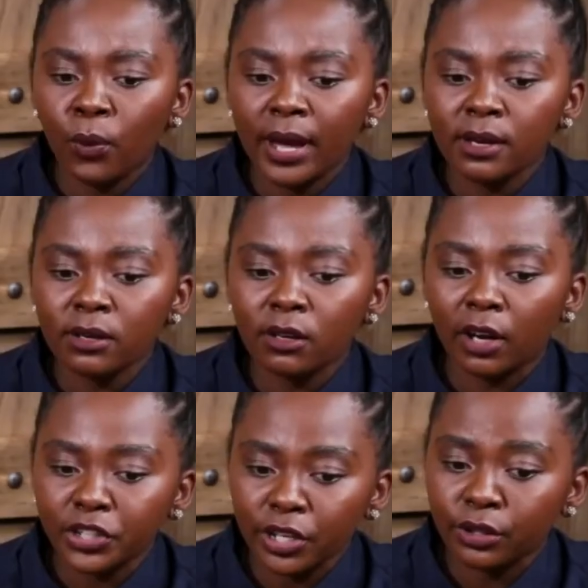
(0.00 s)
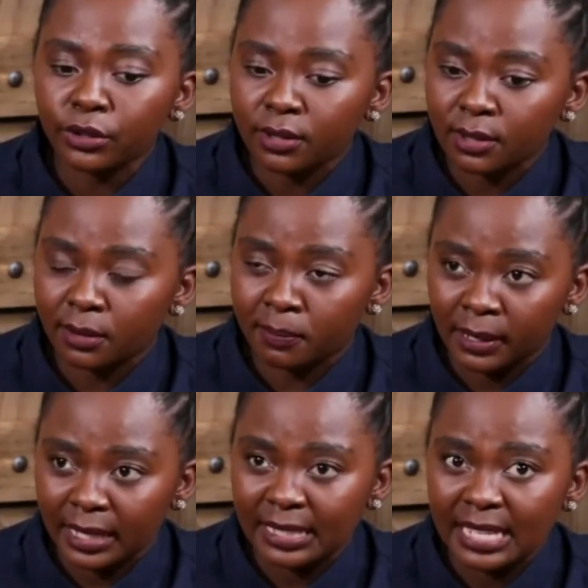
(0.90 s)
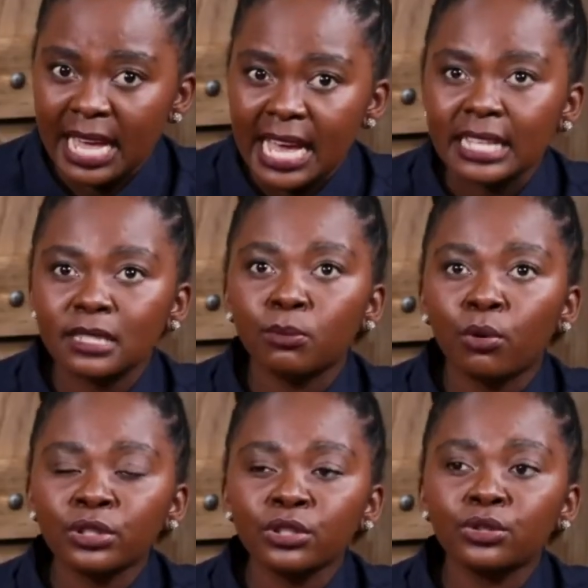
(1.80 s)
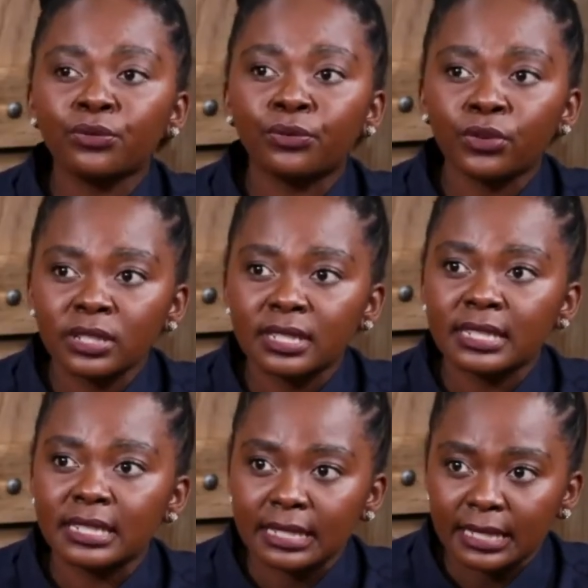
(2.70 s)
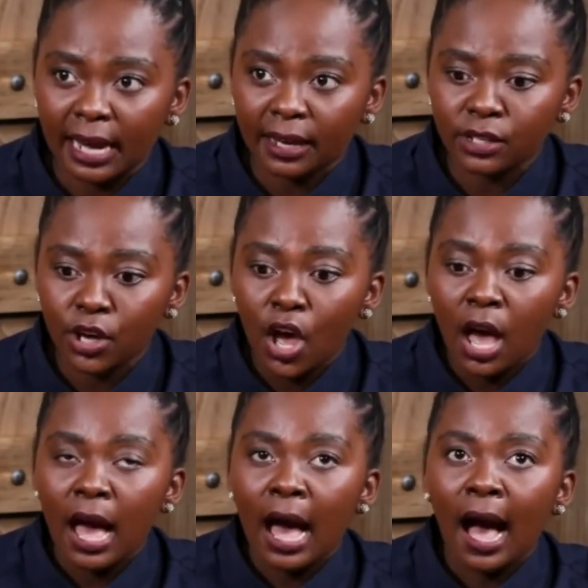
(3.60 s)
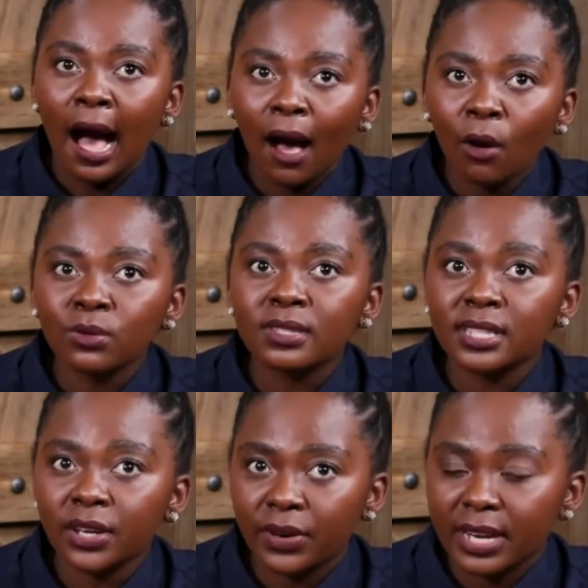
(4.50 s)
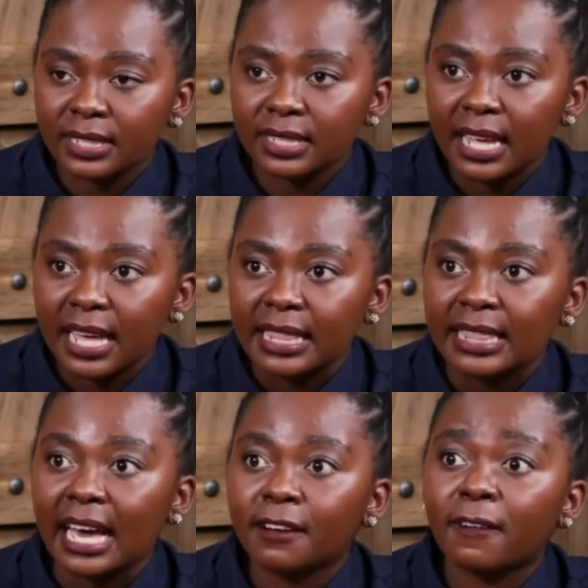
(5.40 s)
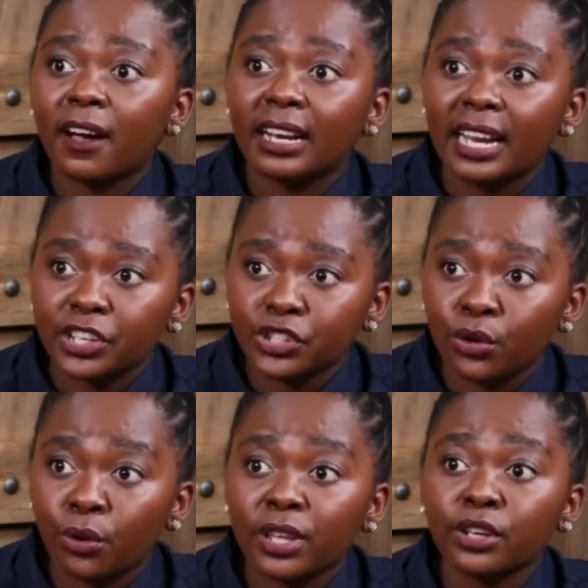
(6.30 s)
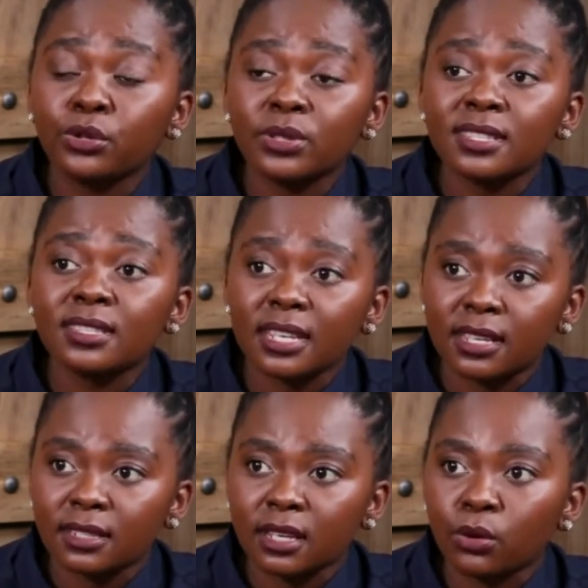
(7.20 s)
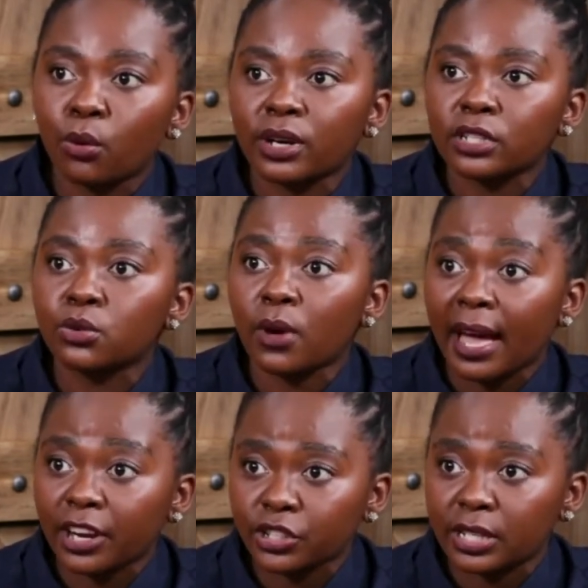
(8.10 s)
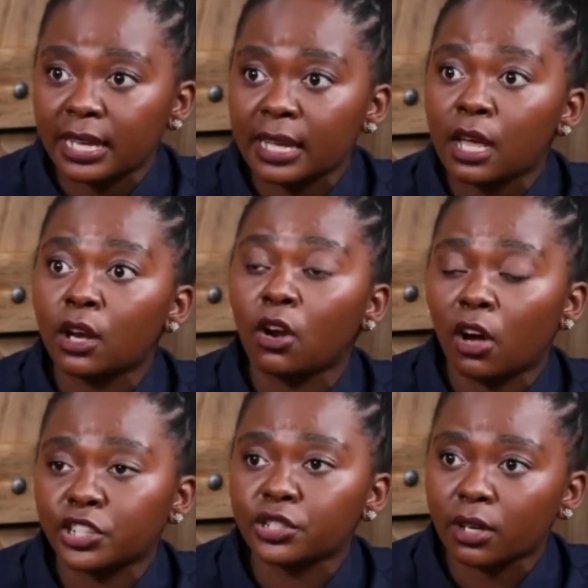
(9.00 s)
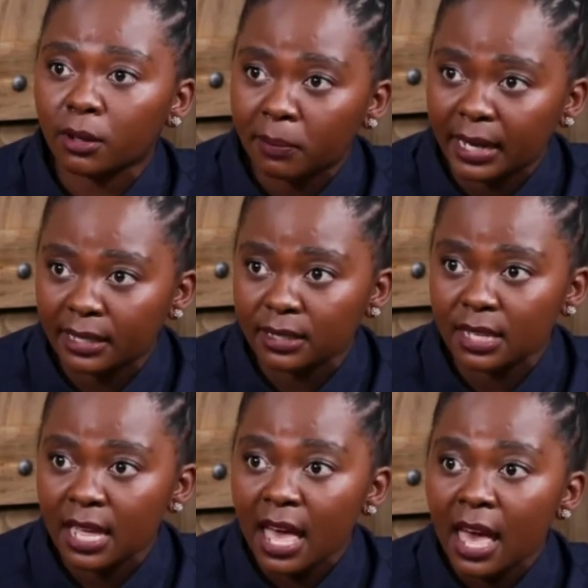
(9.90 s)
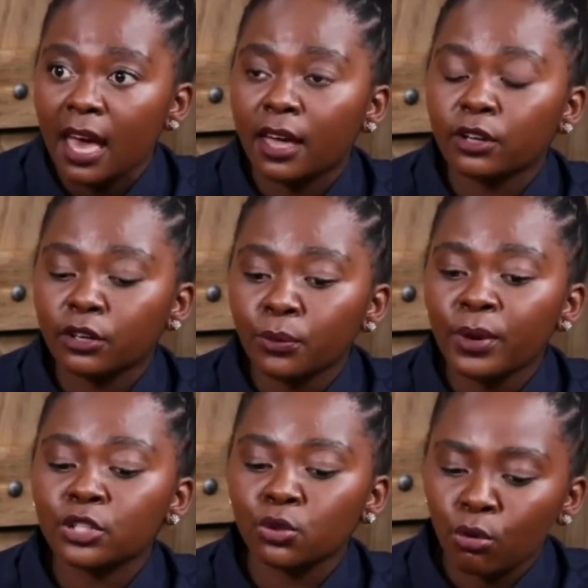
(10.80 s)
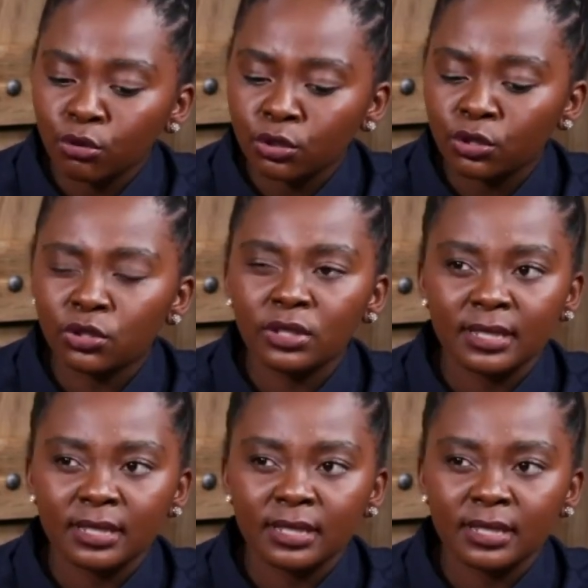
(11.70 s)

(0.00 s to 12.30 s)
when lodging a nuisance complaint, it's important to first decide how serious that violation or that nuisance is in order to actually lodge the complaint. And a good way is also to